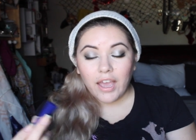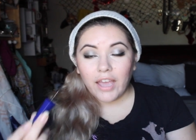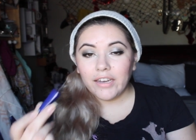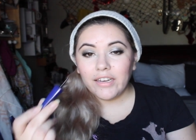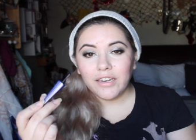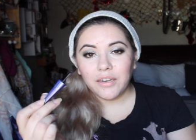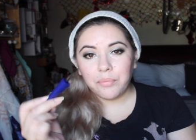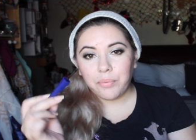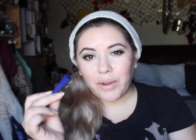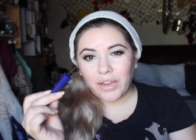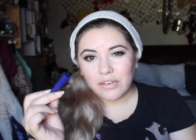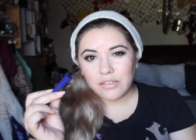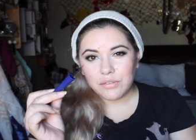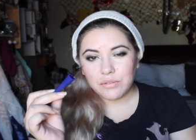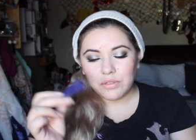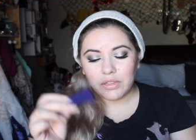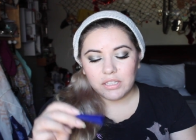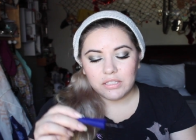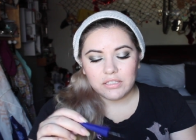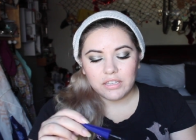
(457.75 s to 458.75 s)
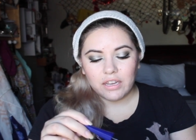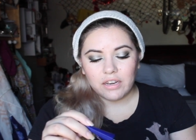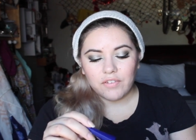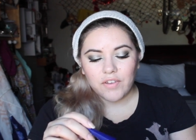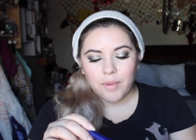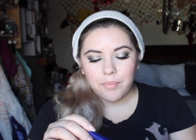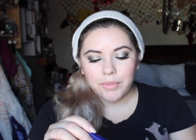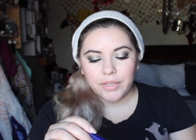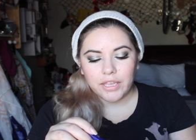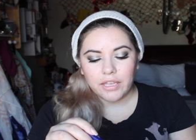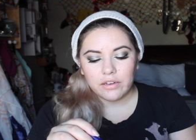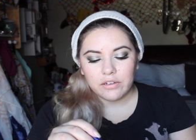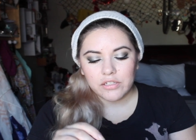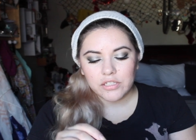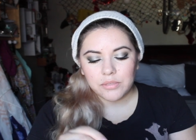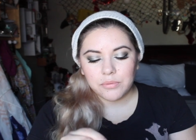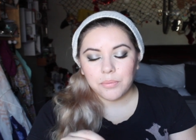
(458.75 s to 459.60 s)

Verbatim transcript: I need to practice with these kind of applicators,